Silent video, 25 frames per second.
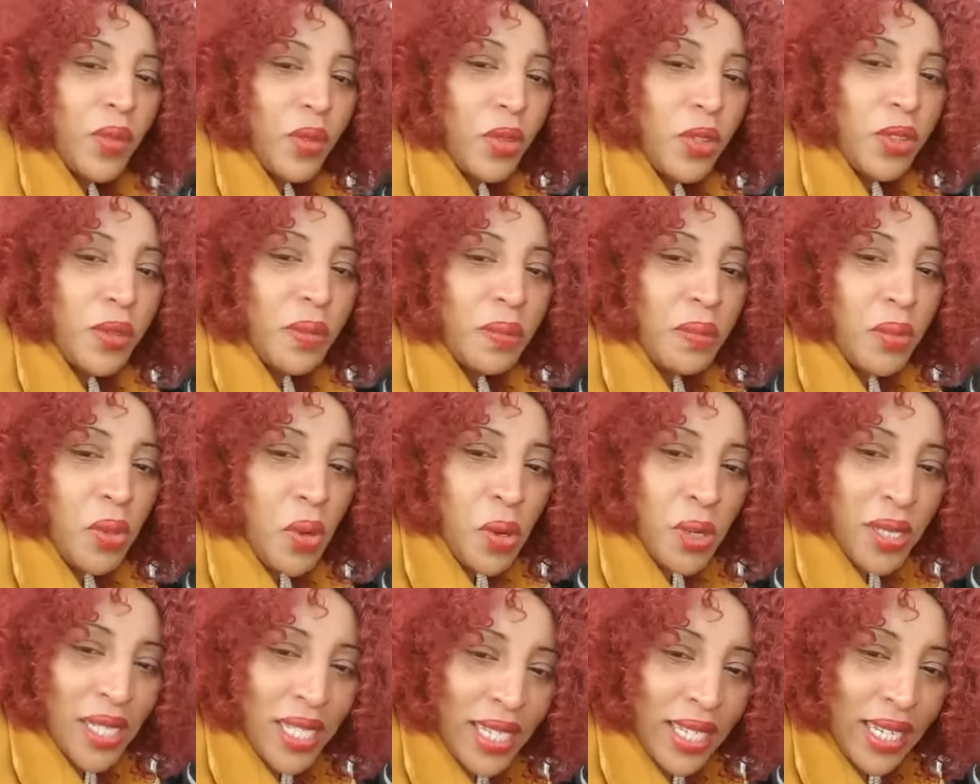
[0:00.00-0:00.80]
Good
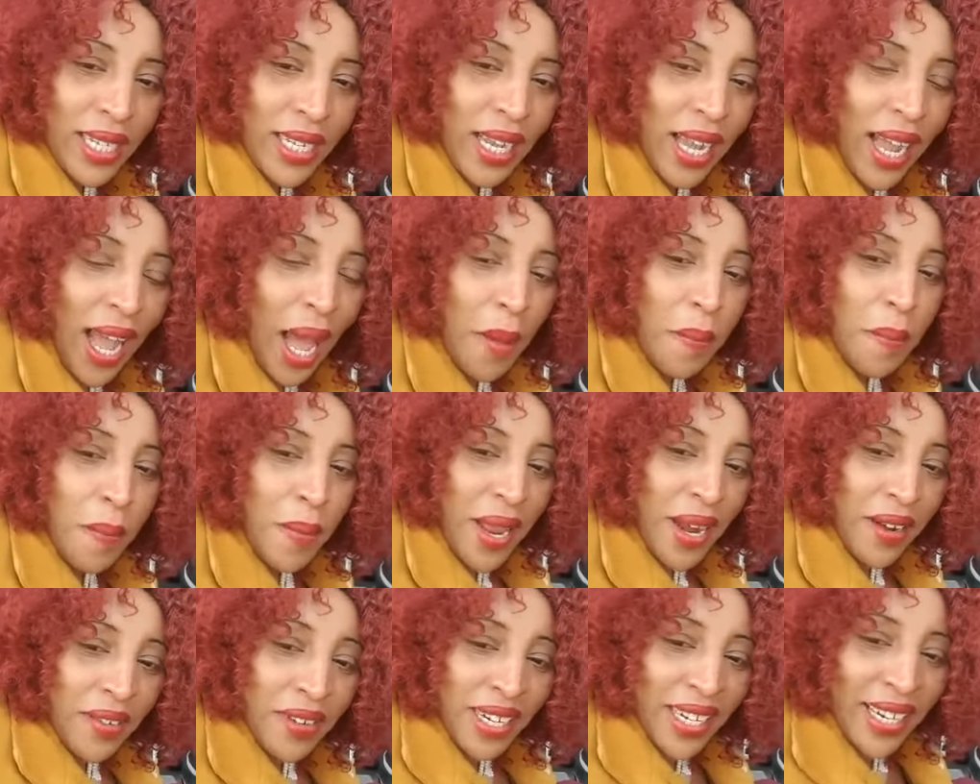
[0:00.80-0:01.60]
morning,
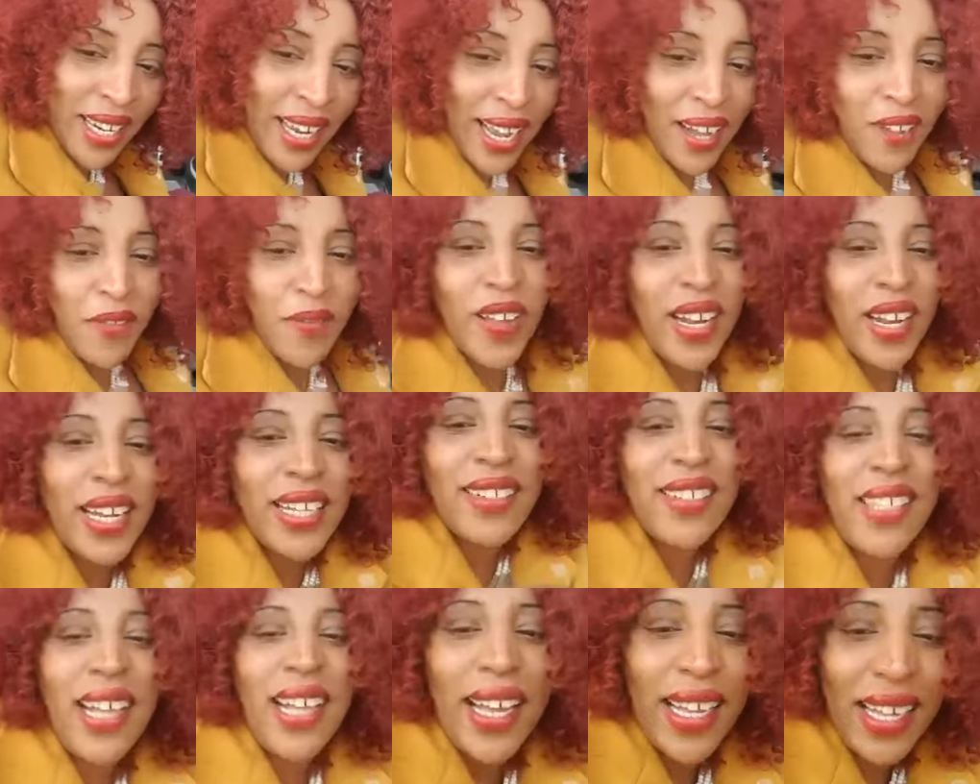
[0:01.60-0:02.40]
America.
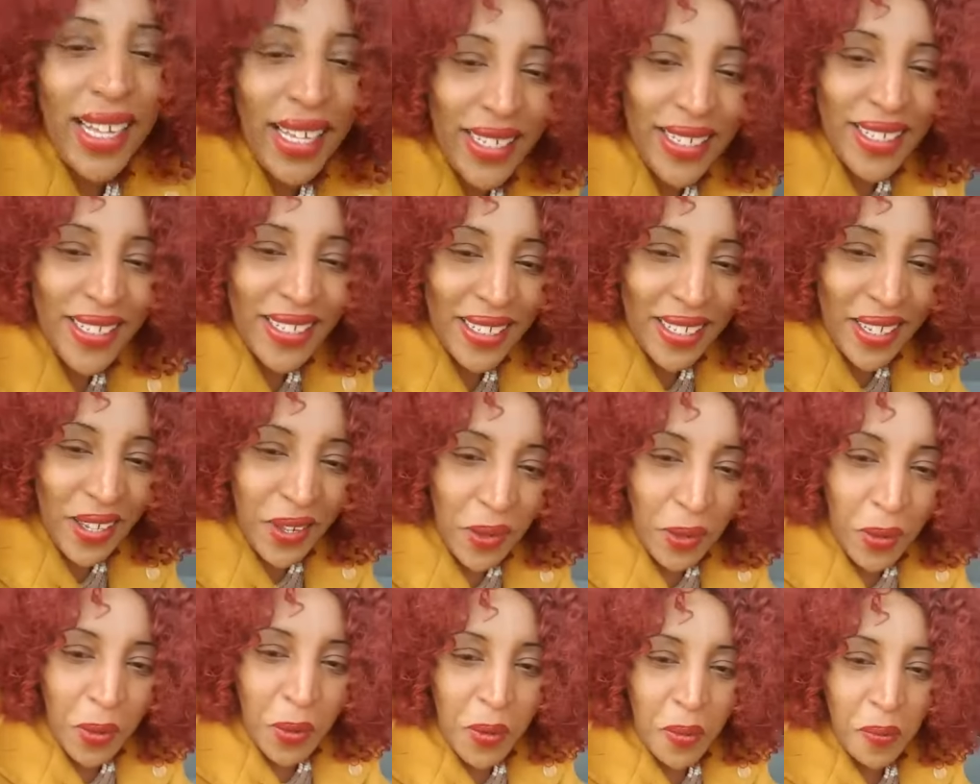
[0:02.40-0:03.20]
Phyllis, I can
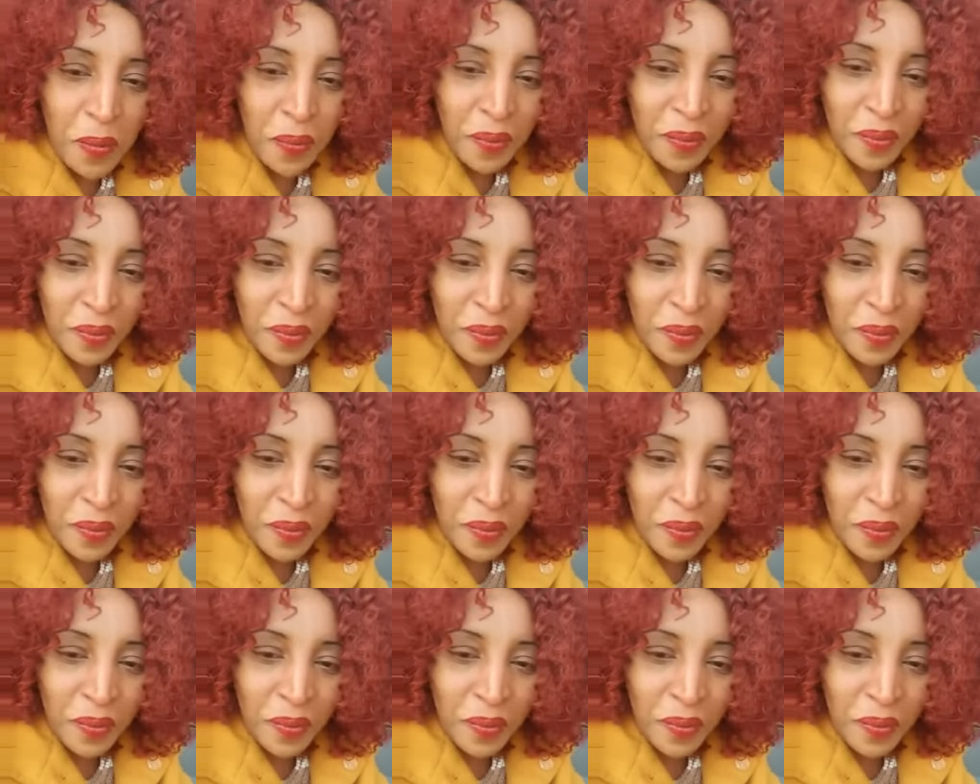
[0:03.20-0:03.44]
see you.